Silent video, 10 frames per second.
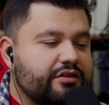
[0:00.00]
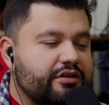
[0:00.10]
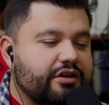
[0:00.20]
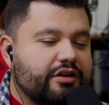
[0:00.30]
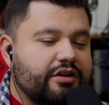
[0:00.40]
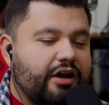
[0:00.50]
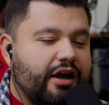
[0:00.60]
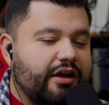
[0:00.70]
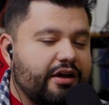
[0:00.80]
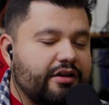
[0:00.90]
Look,
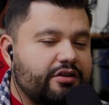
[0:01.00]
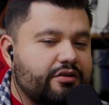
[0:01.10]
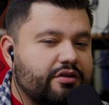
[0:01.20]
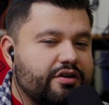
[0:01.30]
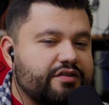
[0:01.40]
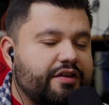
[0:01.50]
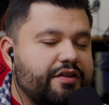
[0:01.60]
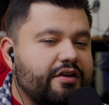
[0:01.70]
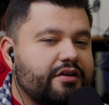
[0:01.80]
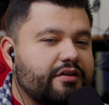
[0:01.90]
because I
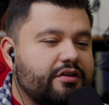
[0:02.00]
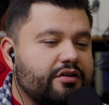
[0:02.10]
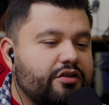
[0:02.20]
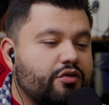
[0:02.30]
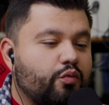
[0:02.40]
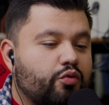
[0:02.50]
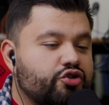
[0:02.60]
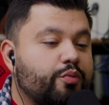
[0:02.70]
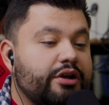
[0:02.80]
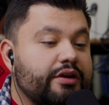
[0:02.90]
think there
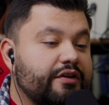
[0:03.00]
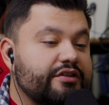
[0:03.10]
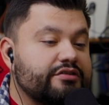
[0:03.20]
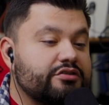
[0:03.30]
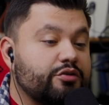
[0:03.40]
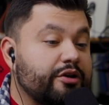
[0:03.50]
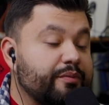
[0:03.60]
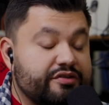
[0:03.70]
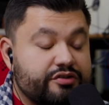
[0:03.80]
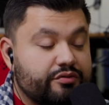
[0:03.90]
so many of us, so many
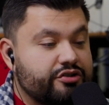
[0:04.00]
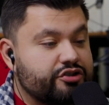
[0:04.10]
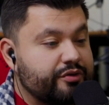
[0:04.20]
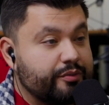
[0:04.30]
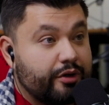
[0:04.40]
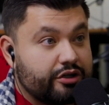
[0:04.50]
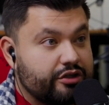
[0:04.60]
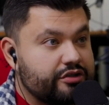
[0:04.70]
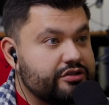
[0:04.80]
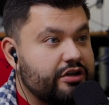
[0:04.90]
business owners, so many
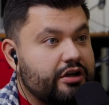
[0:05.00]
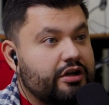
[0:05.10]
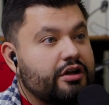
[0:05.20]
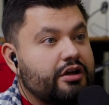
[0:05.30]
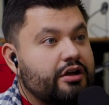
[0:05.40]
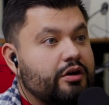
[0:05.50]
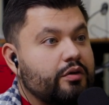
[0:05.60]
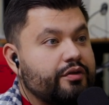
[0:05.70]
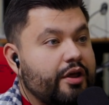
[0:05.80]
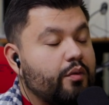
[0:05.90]
marketers.
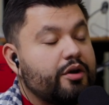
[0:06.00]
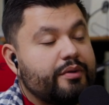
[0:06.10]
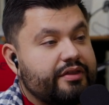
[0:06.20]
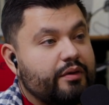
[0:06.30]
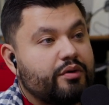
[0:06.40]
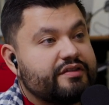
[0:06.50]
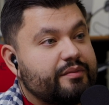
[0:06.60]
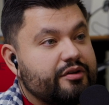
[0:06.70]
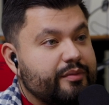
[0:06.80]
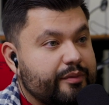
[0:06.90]
They want
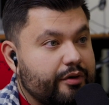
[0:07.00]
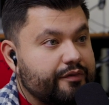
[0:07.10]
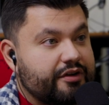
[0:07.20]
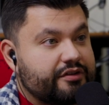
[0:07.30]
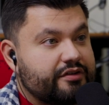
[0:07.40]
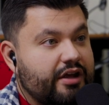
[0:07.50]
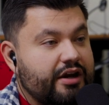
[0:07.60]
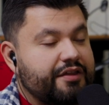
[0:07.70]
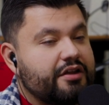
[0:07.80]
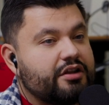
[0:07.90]
something to be perfect.
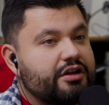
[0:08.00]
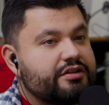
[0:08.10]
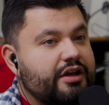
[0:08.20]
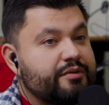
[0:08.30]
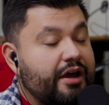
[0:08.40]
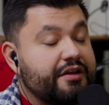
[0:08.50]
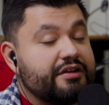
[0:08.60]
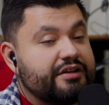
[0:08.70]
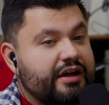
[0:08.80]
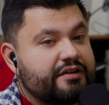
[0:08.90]
And I think a lot of times, I think
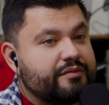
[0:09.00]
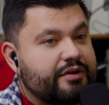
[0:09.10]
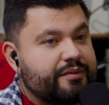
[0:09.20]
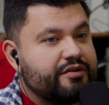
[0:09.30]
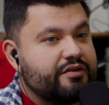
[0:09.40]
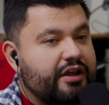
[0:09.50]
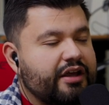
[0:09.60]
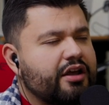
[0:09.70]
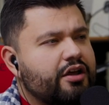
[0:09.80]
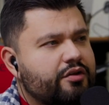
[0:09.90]
in tech, sometimes
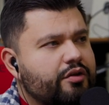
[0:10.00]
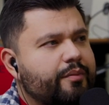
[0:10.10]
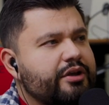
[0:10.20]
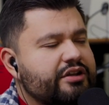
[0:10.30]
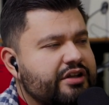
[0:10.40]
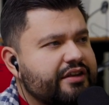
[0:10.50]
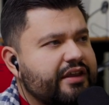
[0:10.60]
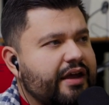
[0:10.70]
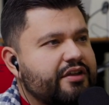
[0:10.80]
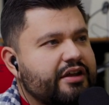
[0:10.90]
in tech,
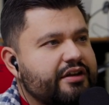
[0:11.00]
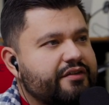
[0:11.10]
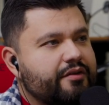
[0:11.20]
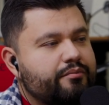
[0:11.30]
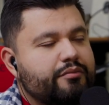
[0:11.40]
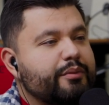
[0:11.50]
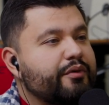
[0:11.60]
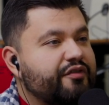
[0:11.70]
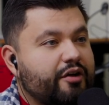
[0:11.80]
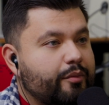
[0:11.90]
they have the idea of the
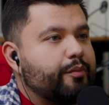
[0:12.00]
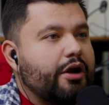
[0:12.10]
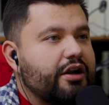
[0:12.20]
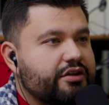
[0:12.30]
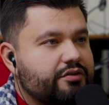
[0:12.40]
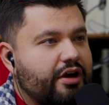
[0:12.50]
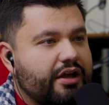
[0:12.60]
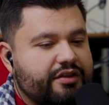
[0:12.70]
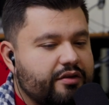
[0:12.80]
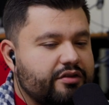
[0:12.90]
minimal viable product,
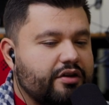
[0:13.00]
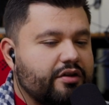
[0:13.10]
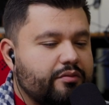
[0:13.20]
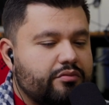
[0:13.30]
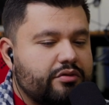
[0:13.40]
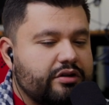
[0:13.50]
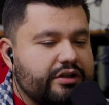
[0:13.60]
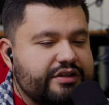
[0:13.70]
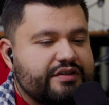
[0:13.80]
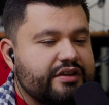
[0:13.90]
right? The
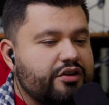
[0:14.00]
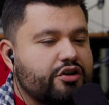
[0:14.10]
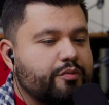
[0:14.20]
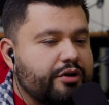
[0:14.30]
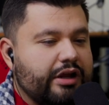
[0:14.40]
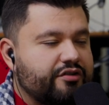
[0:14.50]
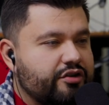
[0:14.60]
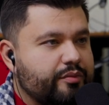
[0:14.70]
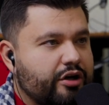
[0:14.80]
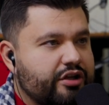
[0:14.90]
least thing that you could put out
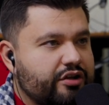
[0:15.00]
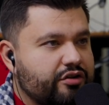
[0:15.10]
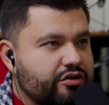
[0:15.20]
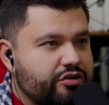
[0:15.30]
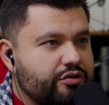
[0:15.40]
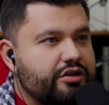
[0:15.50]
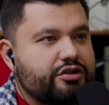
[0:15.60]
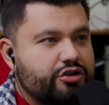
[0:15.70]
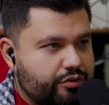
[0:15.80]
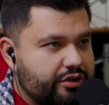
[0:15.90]
into the market that you could do
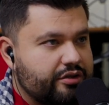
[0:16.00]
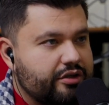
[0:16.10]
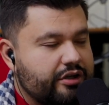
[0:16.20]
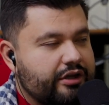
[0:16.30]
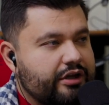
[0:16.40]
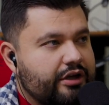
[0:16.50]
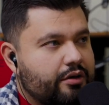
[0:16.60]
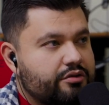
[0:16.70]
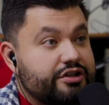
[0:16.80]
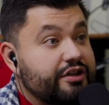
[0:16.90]
it,
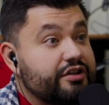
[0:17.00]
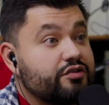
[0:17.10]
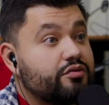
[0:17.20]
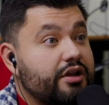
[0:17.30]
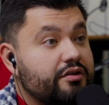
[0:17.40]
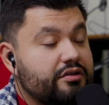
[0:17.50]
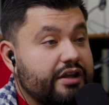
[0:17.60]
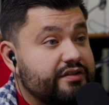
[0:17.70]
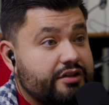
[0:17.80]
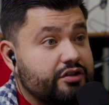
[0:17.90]
which I think is a great
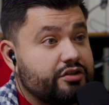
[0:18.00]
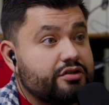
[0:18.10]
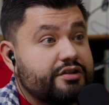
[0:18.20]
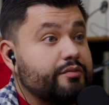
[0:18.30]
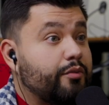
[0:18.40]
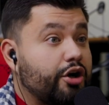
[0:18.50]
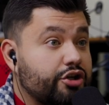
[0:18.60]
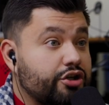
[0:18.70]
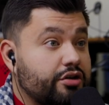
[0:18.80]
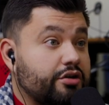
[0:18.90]
lesson that you can learn as a
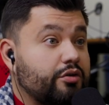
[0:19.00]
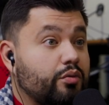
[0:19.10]
marketer.